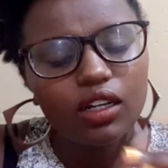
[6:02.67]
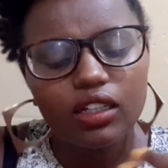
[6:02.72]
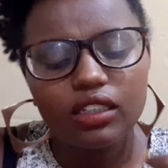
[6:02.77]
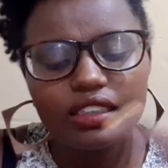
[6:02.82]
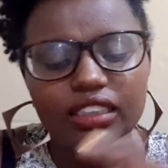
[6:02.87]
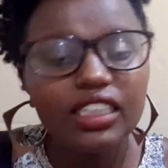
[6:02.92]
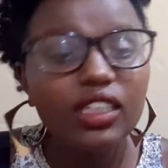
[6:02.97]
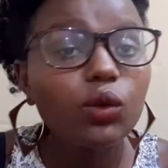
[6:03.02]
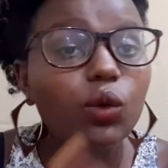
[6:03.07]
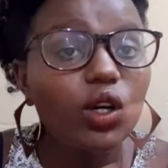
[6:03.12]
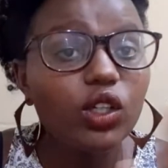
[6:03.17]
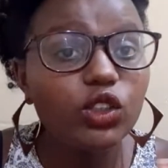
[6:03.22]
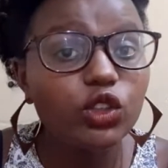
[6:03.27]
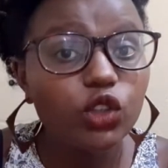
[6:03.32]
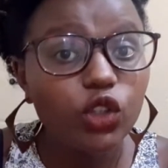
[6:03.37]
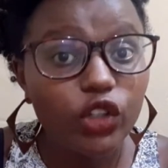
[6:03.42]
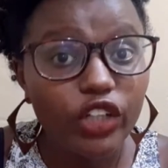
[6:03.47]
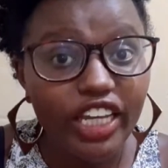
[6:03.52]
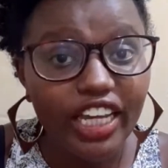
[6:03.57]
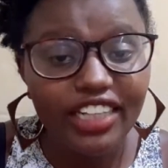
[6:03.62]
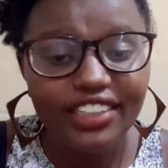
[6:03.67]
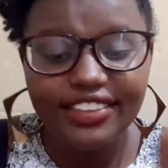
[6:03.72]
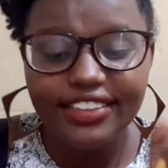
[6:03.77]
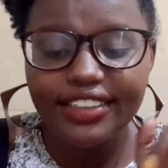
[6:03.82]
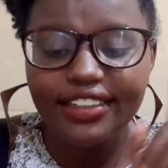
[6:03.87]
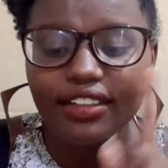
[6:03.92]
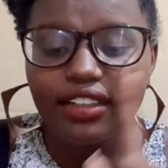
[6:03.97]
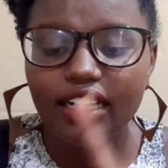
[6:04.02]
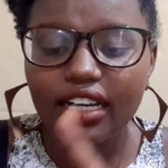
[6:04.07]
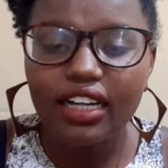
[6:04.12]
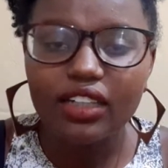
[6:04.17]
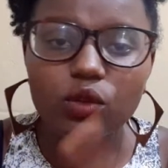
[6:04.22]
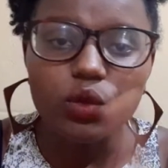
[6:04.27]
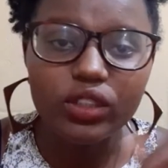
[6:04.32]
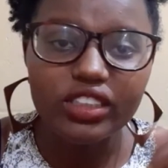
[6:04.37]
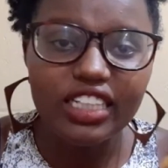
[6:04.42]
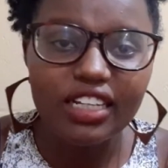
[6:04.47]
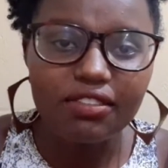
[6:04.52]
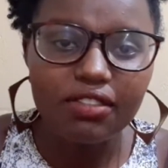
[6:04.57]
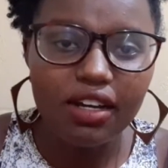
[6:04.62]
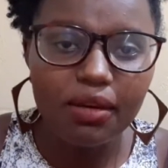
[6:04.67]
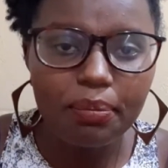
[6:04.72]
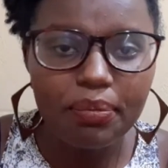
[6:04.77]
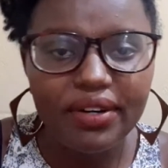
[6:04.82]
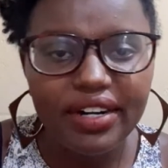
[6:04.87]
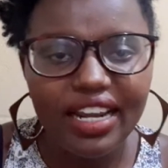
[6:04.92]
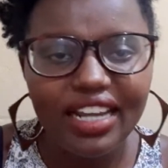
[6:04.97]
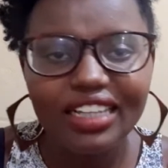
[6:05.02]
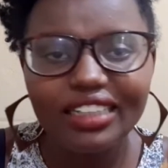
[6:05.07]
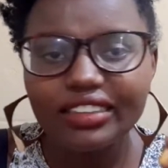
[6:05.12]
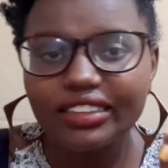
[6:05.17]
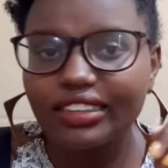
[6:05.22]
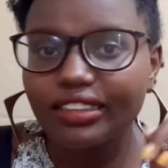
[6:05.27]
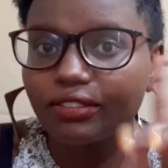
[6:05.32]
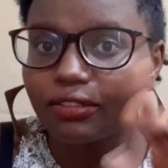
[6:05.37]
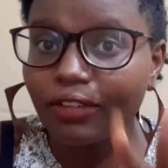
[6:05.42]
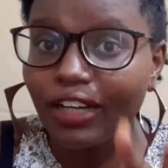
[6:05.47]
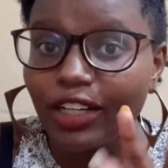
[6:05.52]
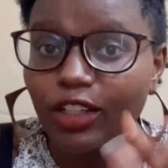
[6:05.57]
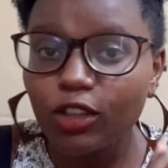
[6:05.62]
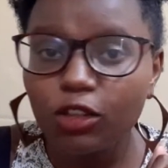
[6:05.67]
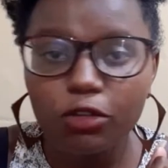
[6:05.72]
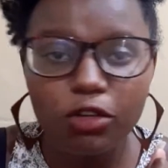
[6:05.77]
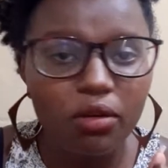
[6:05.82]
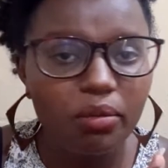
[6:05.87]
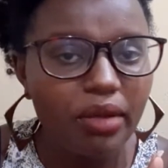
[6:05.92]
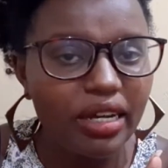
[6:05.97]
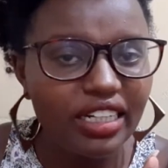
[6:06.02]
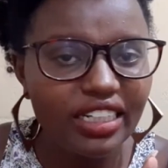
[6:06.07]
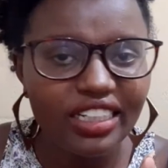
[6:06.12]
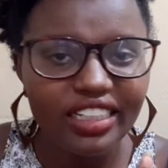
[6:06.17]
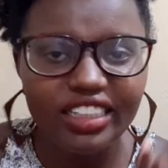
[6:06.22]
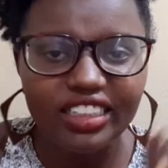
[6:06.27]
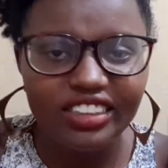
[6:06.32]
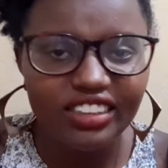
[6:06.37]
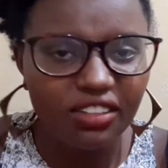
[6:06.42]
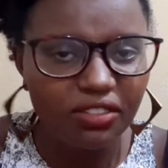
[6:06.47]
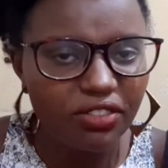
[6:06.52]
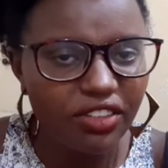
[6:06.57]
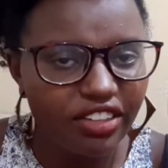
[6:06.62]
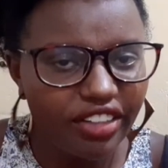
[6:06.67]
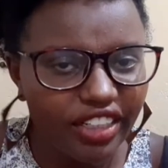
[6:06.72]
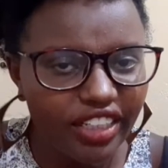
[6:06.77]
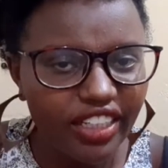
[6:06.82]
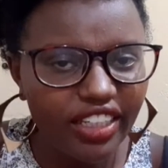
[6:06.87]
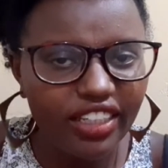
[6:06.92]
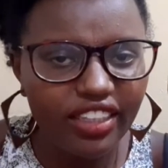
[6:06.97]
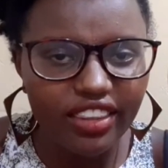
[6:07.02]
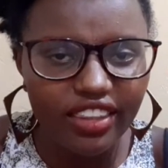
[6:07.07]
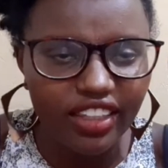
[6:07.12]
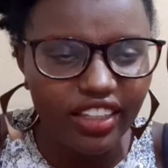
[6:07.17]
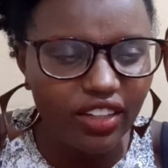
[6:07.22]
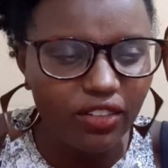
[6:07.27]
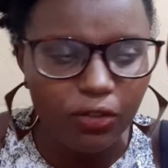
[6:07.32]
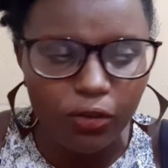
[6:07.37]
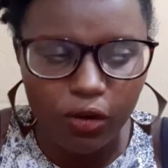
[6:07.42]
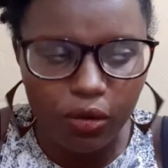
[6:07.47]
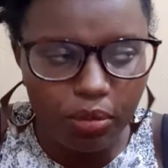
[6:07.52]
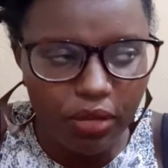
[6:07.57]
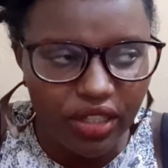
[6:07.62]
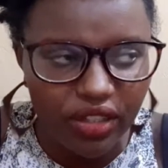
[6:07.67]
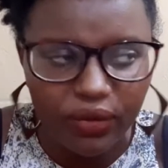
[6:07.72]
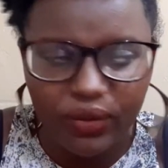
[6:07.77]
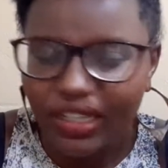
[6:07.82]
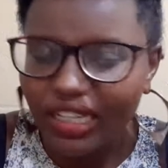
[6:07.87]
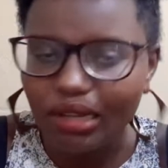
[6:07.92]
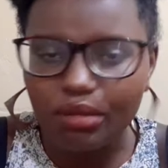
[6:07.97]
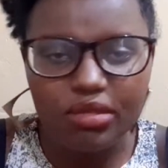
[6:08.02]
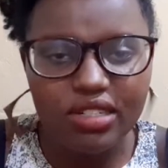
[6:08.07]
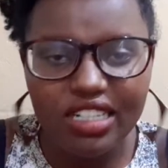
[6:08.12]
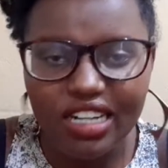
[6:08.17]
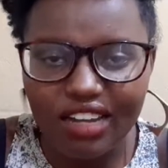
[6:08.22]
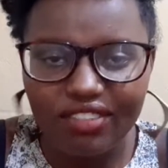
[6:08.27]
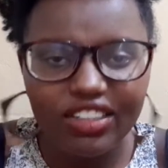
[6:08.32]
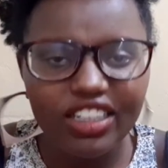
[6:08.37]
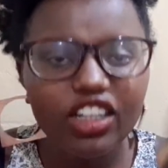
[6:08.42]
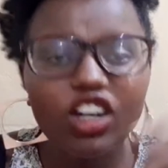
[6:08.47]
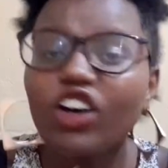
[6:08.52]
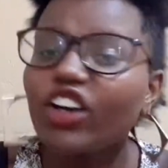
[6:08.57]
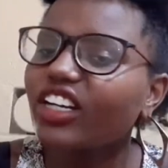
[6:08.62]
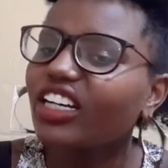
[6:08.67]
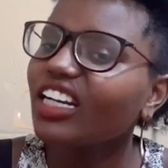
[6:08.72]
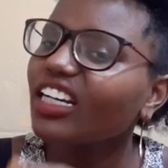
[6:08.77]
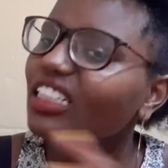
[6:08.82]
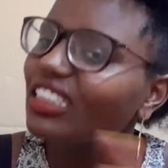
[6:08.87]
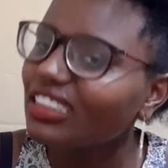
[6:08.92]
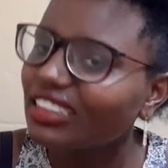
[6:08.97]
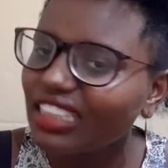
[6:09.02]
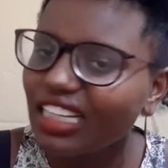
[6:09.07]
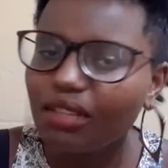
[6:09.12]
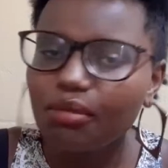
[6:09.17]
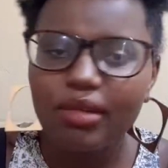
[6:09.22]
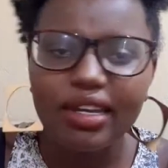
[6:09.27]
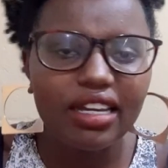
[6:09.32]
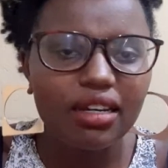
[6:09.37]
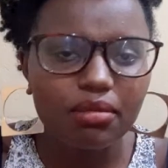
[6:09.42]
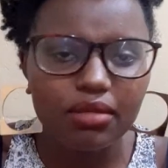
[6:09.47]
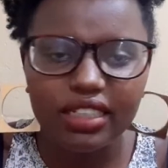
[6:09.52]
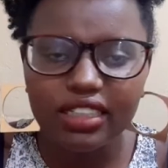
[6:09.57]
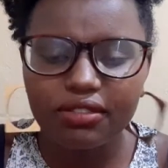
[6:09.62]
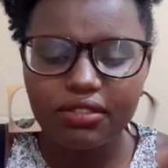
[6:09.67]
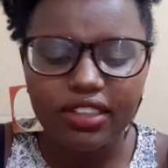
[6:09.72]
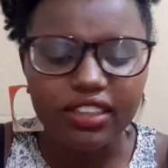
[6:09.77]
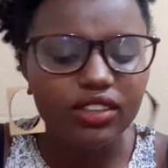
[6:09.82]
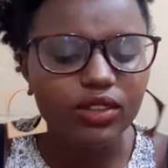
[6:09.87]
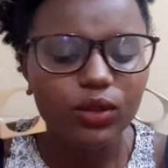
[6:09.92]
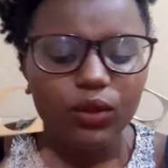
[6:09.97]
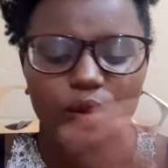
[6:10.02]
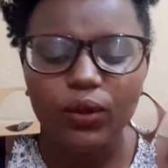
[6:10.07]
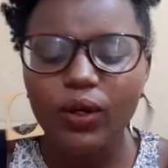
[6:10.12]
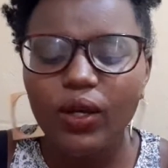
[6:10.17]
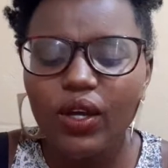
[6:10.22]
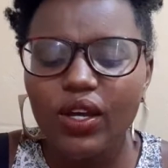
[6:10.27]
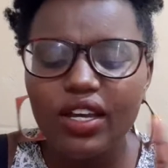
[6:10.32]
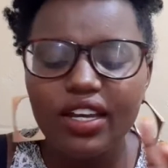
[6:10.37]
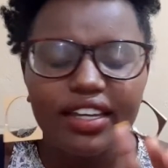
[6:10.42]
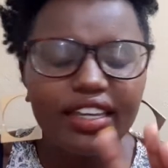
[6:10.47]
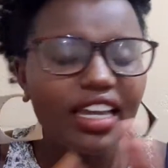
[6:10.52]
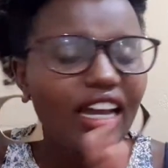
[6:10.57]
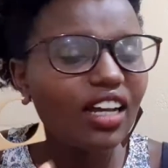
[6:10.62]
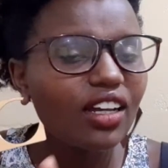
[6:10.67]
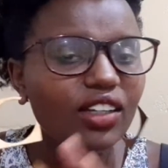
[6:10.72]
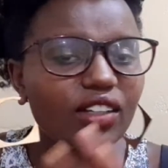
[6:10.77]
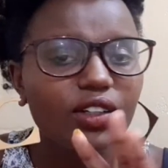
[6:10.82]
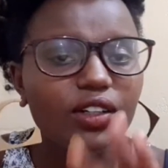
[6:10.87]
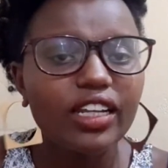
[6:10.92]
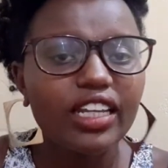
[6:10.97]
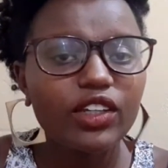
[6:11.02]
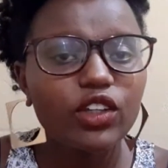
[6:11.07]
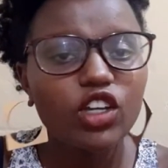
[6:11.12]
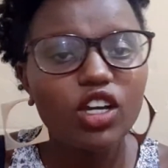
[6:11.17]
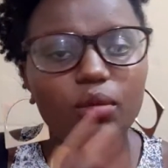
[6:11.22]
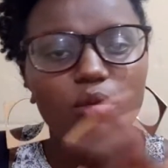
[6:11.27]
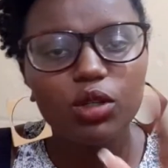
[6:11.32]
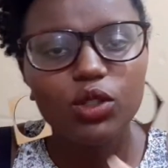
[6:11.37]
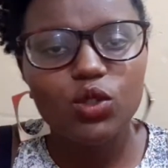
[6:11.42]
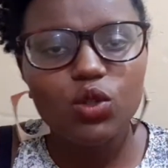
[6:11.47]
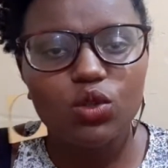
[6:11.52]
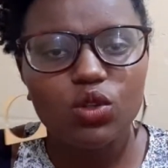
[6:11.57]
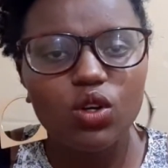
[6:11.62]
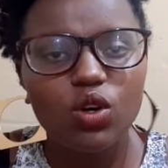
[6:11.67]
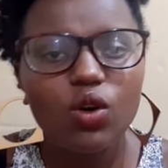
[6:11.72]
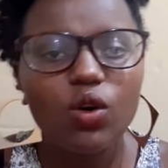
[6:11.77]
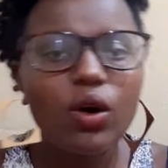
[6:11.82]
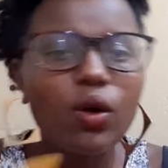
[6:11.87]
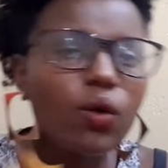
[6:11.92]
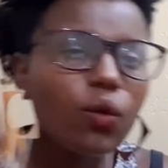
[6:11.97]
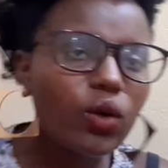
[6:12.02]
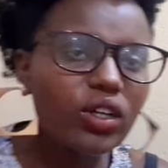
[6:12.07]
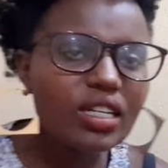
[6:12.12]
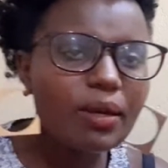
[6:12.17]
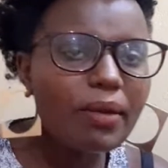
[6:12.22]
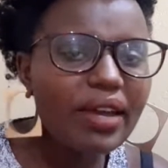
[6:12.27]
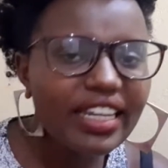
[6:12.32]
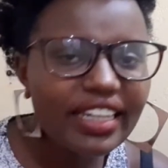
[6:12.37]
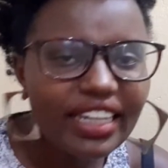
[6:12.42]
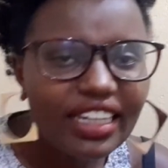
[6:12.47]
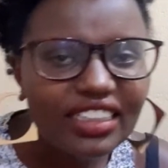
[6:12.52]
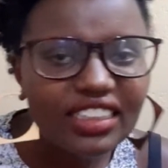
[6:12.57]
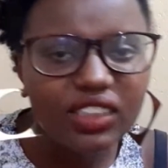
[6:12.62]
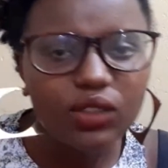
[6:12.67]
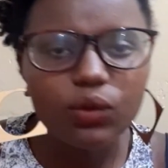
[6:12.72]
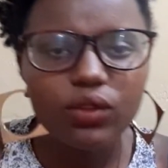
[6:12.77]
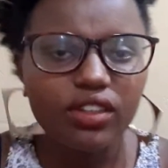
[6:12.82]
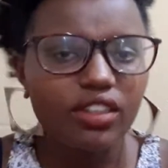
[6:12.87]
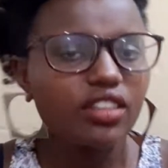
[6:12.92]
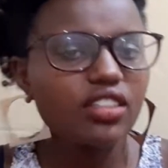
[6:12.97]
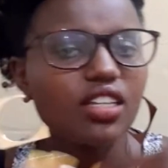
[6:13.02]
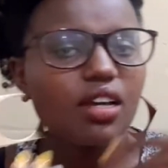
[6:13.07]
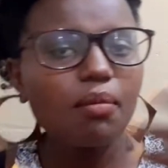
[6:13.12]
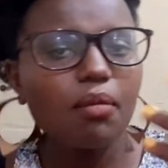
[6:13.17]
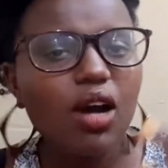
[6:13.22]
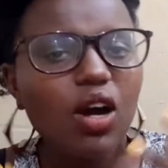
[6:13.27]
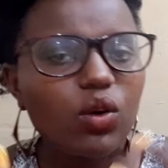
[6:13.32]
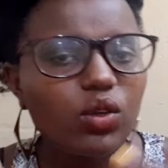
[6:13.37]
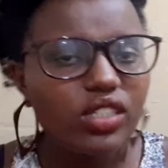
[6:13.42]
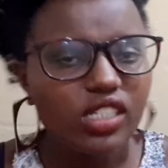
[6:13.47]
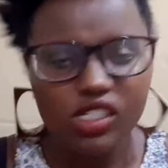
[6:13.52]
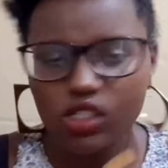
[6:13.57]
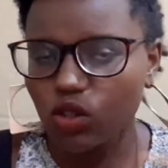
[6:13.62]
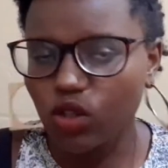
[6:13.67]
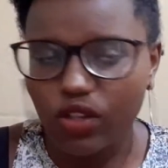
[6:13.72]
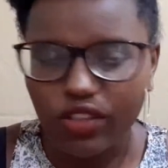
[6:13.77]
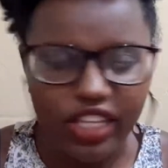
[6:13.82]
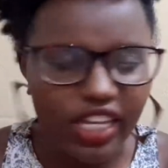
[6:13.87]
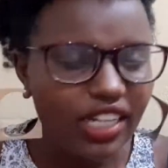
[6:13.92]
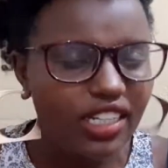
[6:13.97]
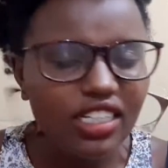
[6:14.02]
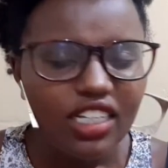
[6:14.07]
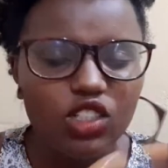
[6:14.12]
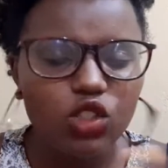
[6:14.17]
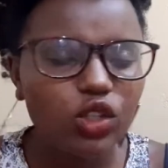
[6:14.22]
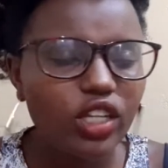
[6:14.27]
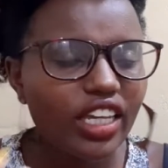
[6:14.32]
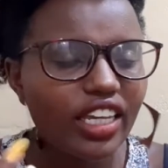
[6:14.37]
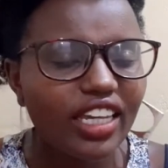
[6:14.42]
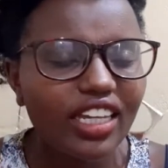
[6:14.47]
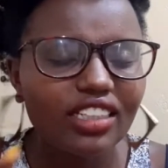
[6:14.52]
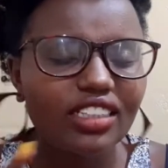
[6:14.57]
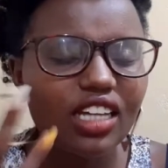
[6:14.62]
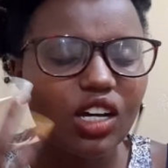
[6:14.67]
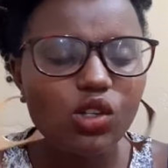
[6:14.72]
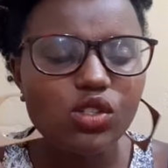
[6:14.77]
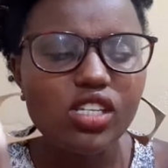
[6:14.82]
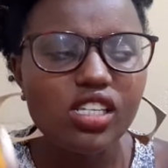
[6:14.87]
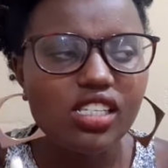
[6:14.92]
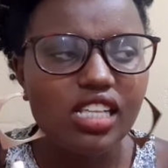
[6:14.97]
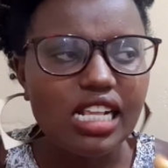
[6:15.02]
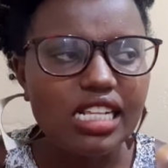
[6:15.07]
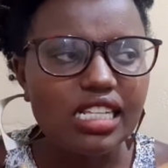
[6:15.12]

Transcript: see what you're getting at whatever price. Value for money is a very key thing for me when I'm traveling or anytime I am leaving. So yeah, like you're able to know what am I getting with this amount and all that, and you can get houses